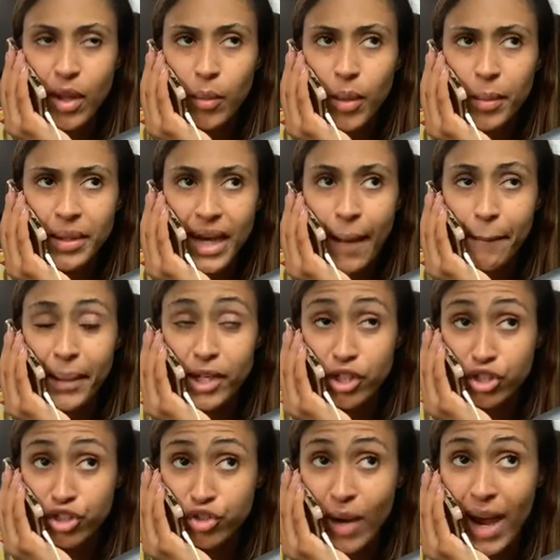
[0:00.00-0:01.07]
That we would not be
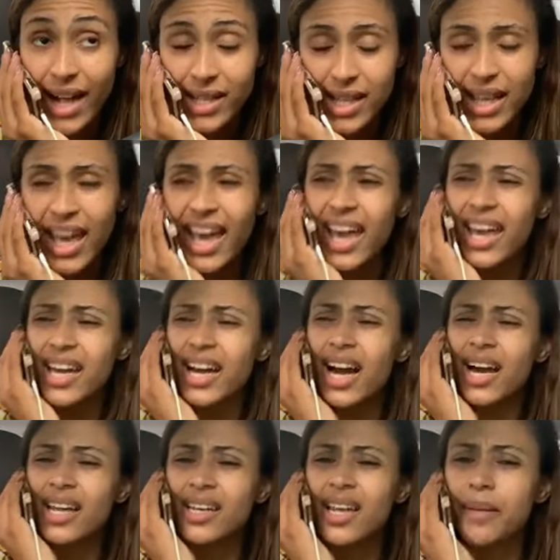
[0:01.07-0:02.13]
distracted. Hey,
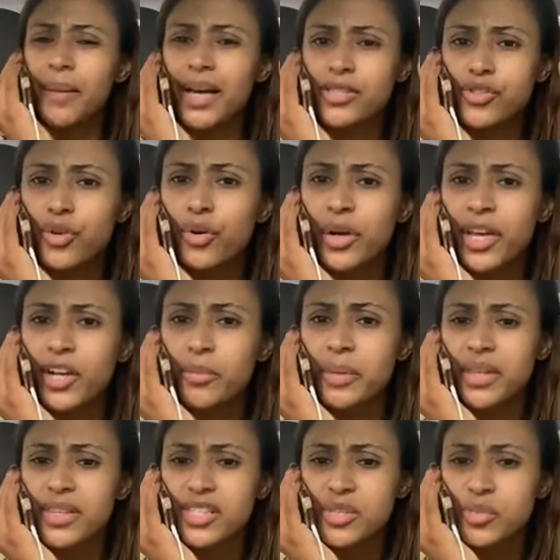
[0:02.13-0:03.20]
ka namaso, hear
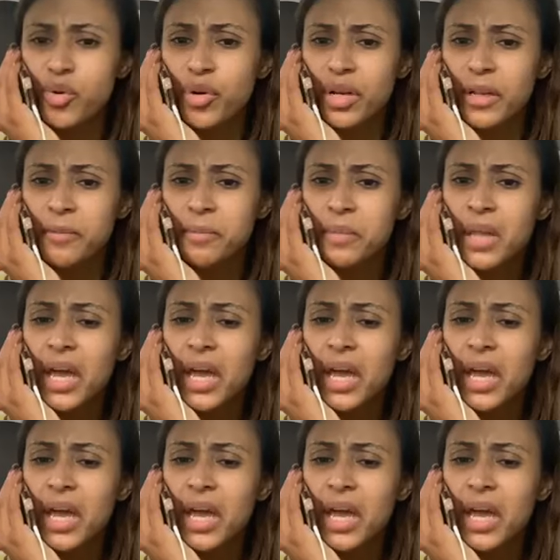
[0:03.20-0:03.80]
me this morning.